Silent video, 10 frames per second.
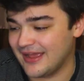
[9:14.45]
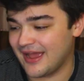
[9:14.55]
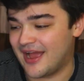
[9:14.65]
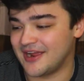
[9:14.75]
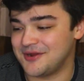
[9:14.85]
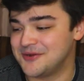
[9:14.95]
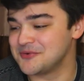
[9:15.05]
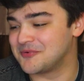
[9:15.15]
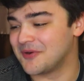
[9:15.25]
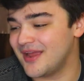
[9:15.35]
I
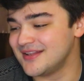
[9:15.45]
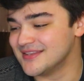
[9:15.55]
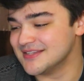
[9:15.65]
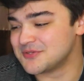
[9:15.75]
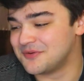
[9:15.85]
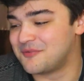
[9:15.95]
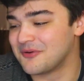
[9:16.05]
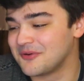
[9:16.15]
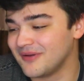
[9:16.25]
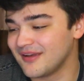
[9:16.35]
read this one
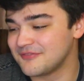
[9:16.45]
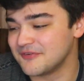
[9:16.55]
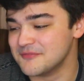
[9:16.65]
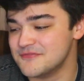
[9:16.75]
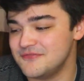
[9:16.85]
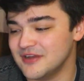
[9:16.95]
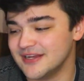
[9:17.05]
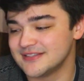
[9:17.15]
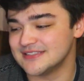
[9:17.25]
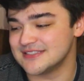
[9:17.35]
real quick from Phoenix.